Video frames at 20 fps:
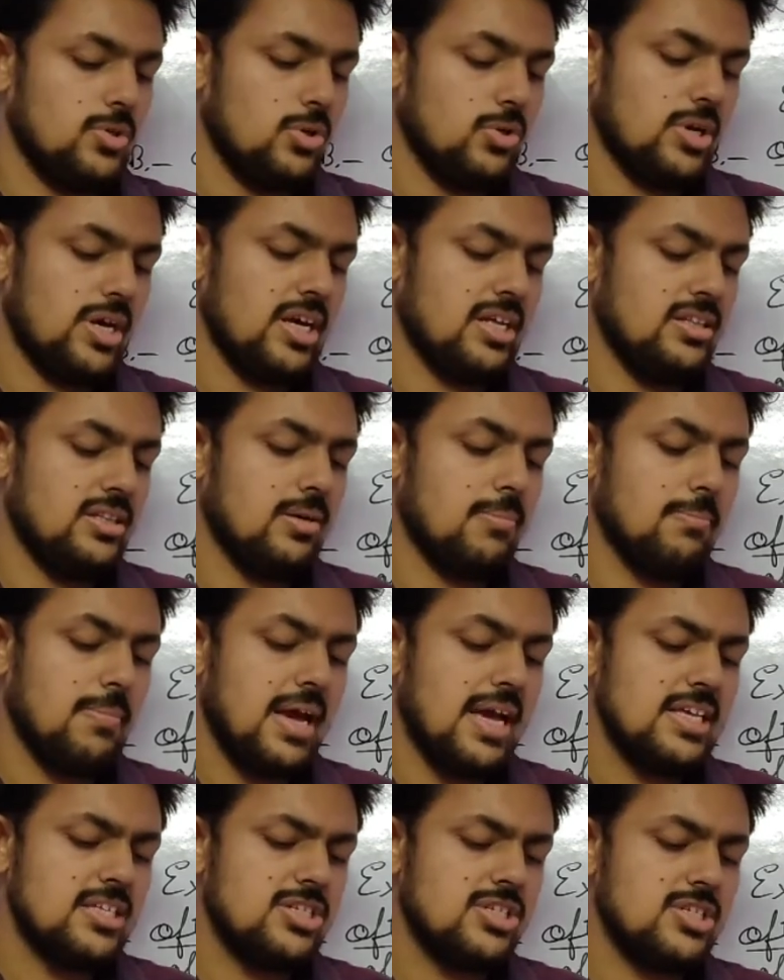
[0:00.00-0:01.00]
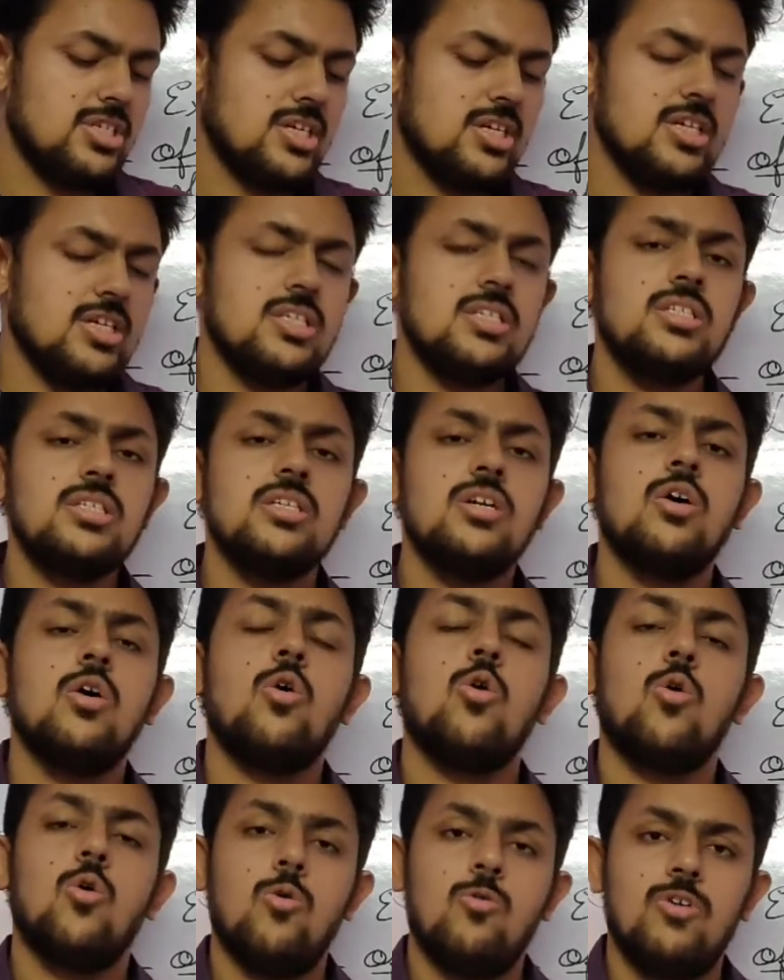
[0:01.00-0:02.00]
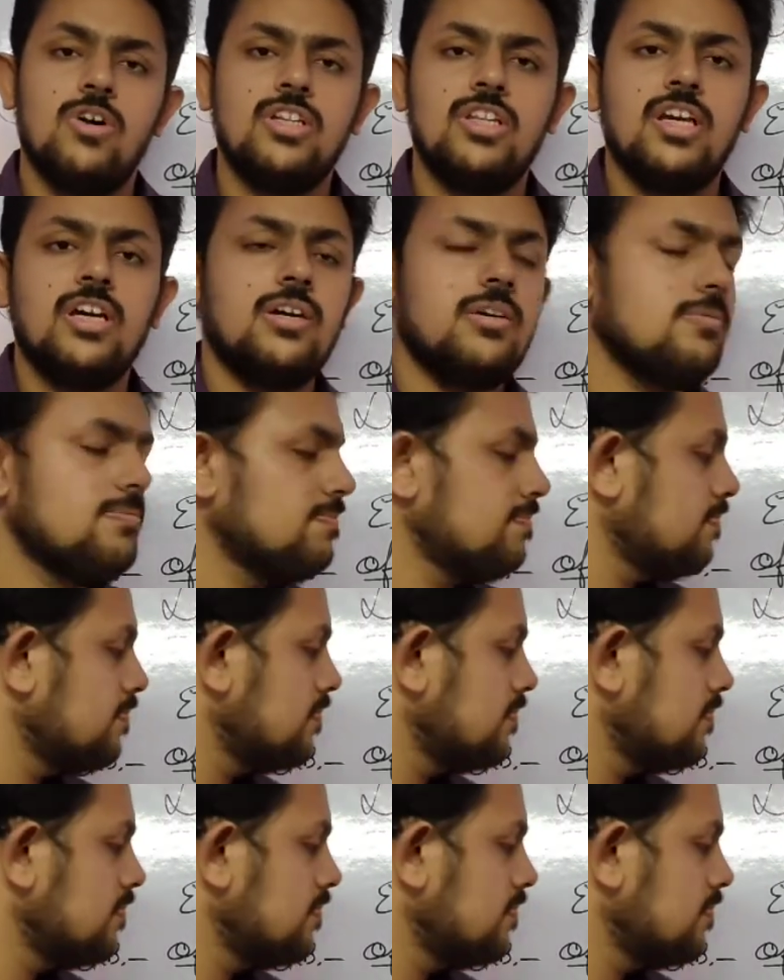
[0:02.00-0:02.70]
Okay, the match is over there.